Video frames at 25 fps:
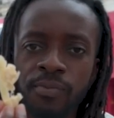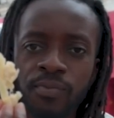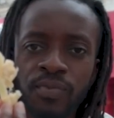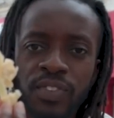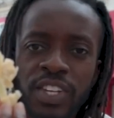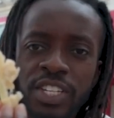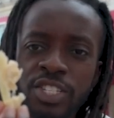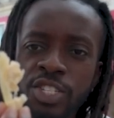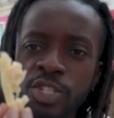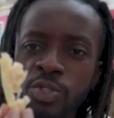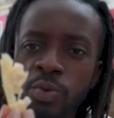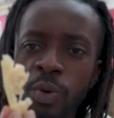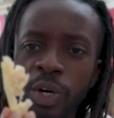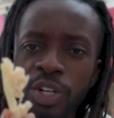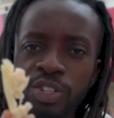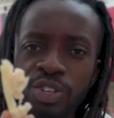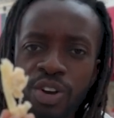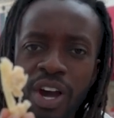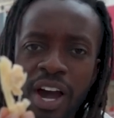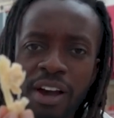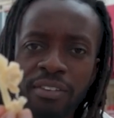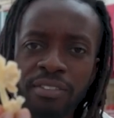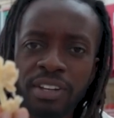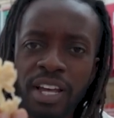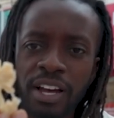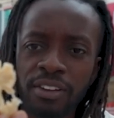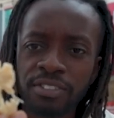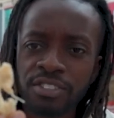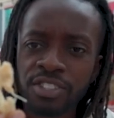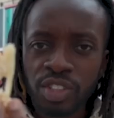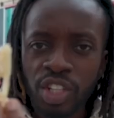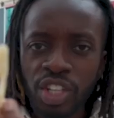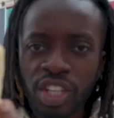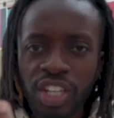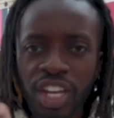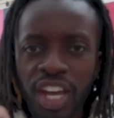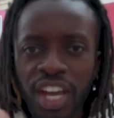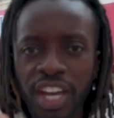this is what you have left.
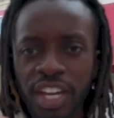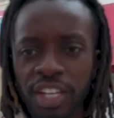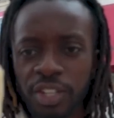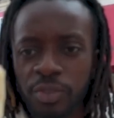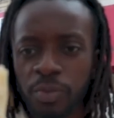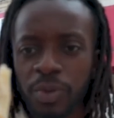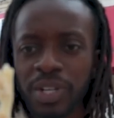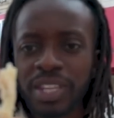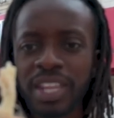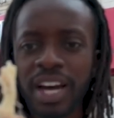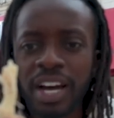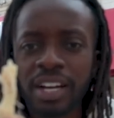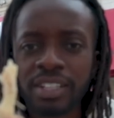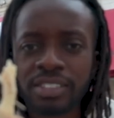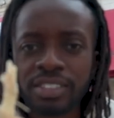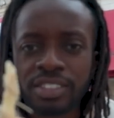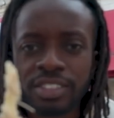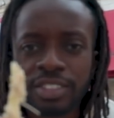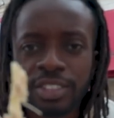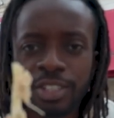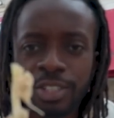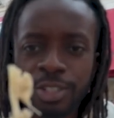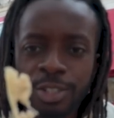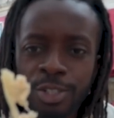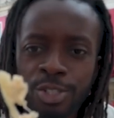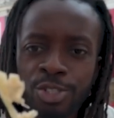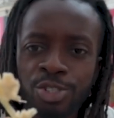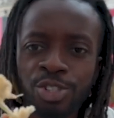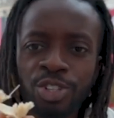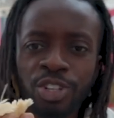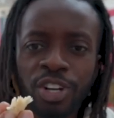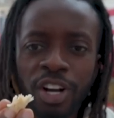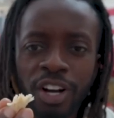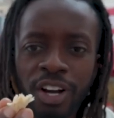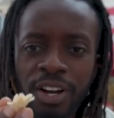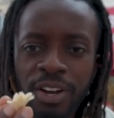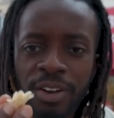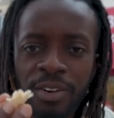The cane without the
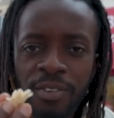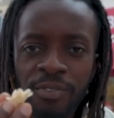sugar.